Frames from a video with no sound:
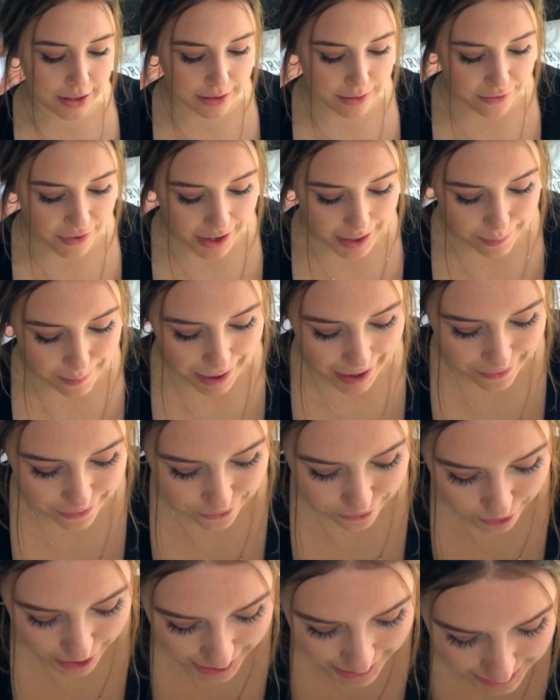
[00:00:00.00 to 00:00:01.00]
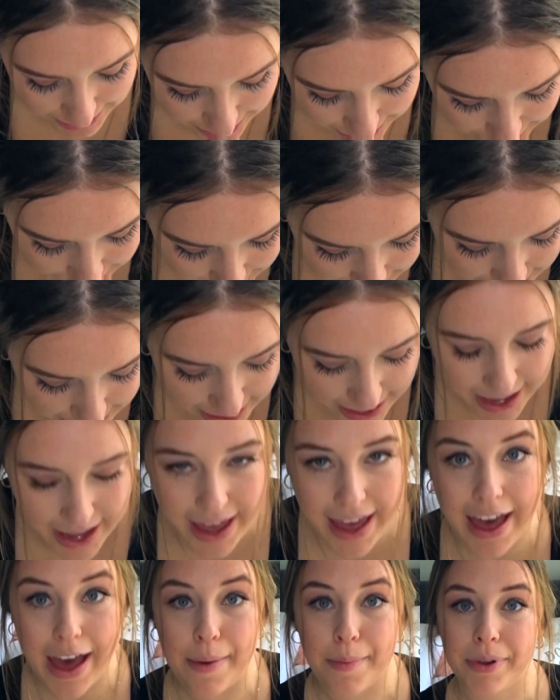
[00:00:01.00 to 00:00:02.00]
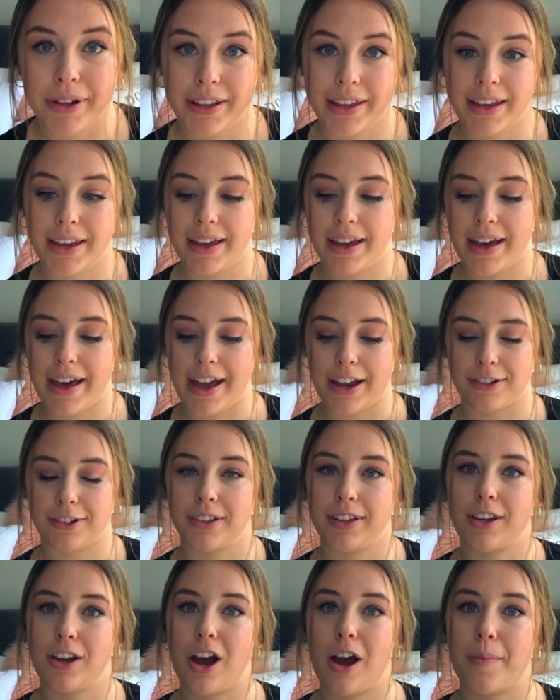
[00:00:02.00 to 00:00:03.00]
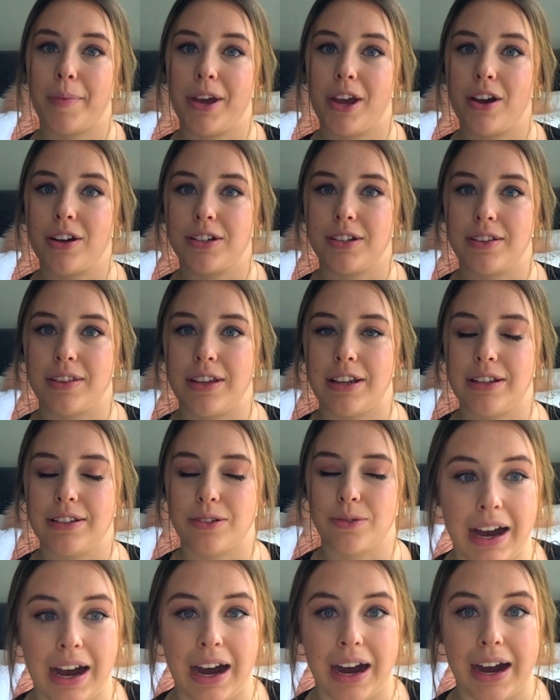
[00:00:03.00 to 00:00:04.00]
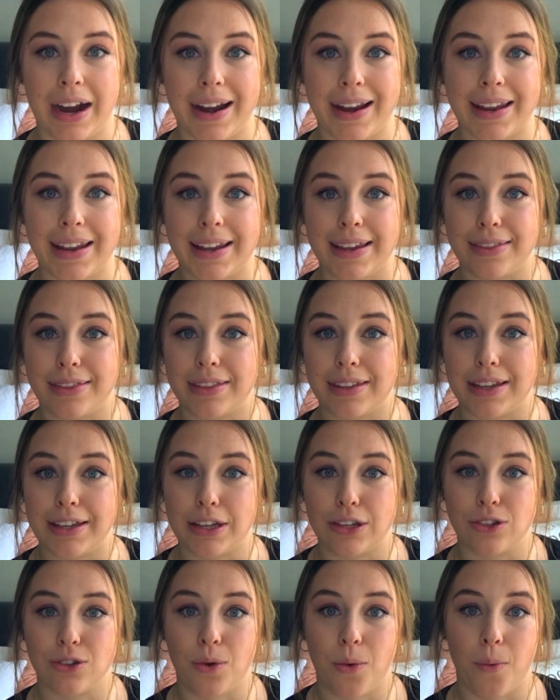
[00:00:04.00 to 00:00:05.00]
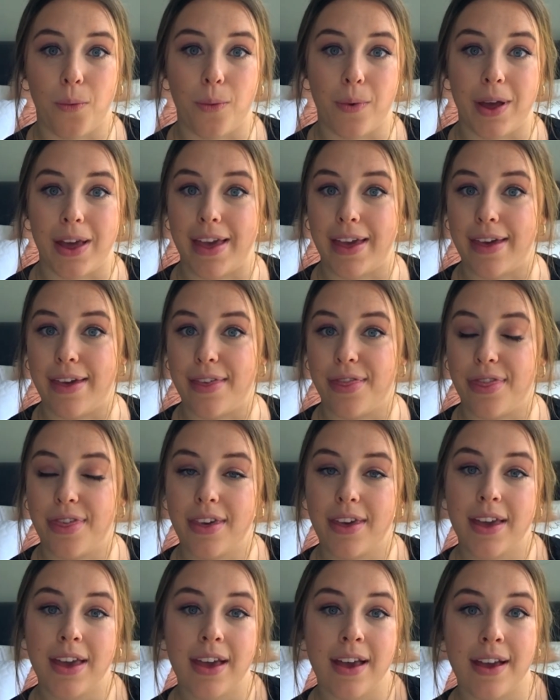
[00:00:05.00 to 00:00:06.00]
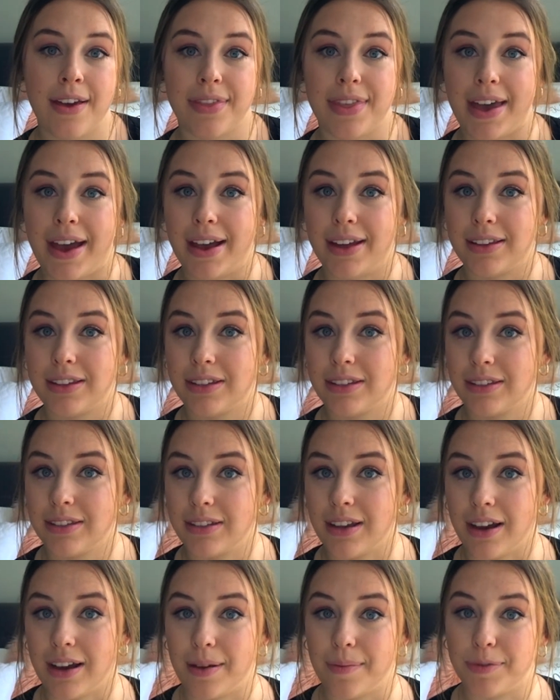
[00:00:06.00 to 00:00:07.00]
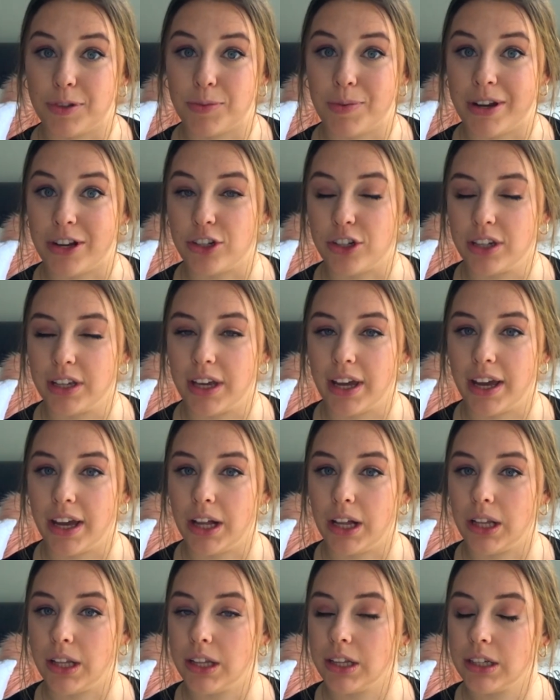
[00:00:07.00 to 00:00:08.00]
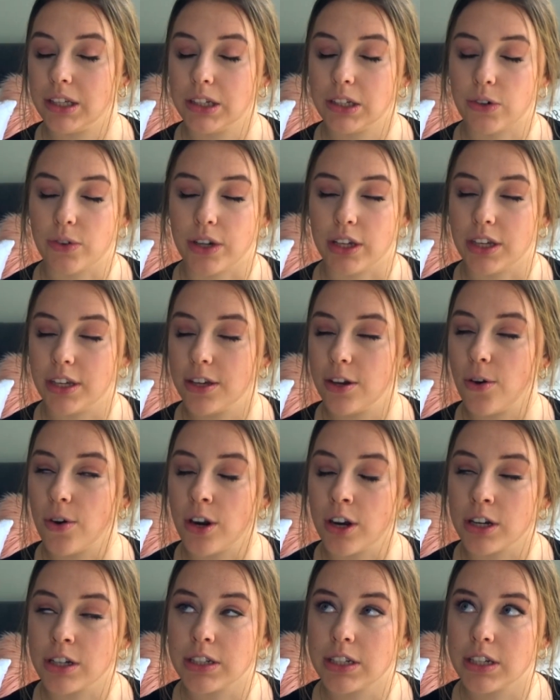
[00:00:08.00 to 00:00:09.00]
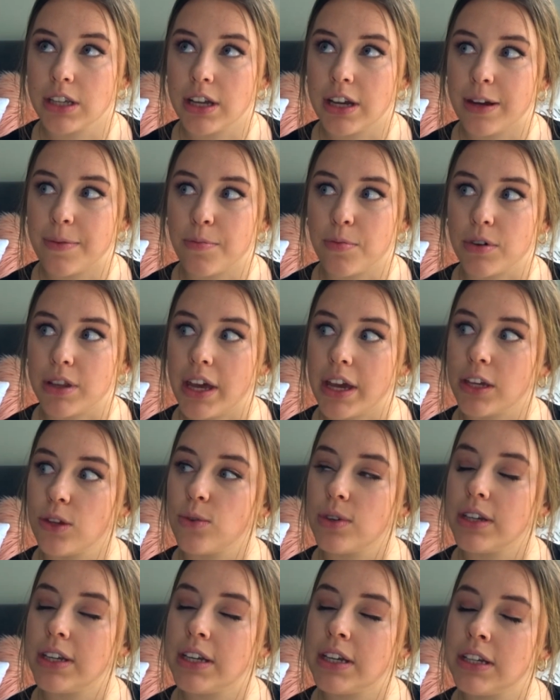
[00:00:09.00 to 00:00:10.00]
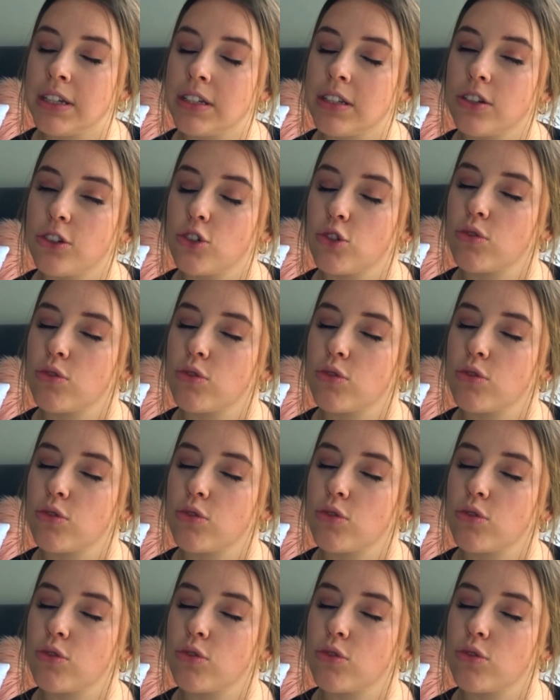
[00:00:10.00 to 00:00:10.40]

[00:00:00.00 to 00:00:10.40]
It's funny, my friend Emily actually got me onto these. I eat these with that spinach and kale Greek yogurt dip that you need to